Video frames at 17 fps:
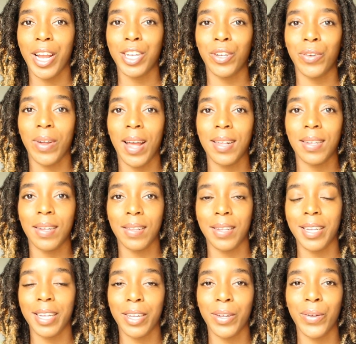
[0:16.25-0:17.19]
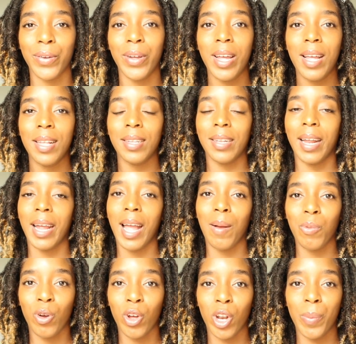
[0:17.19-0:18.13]
as you guys can tell, today
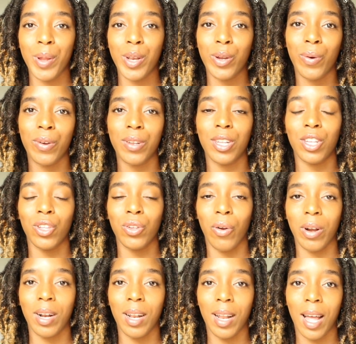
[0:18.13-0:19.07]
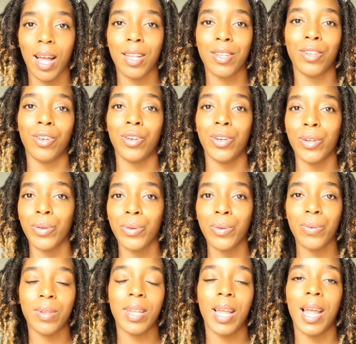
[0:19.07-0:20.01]
I'm going to be doing the starter locks
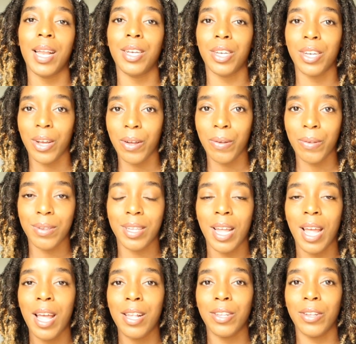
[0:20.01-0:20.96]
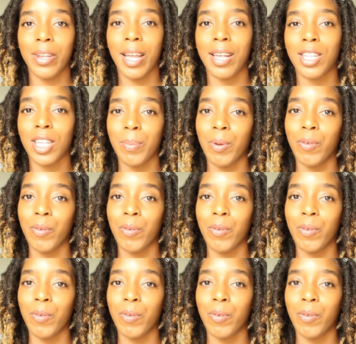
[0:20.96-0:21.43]
do's and don'ts. So yeah, so